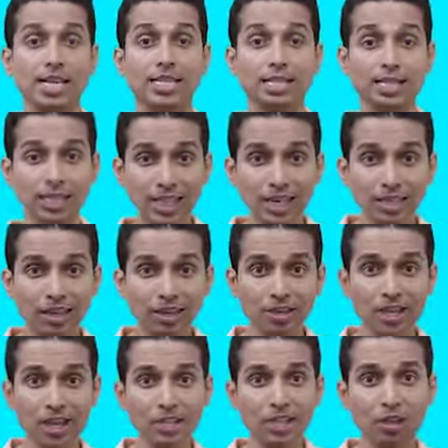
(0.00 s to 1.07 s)
Neither
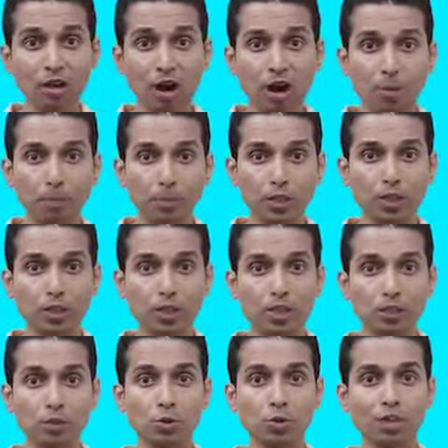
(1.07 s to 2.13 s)
there's an
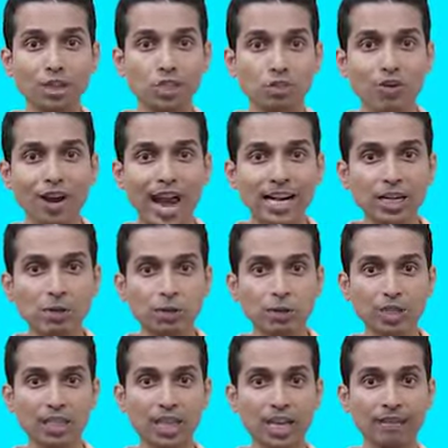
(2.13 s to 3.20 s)
option to distract
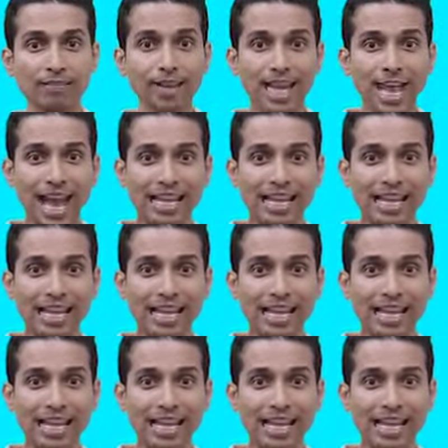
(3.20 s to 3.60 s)
yourself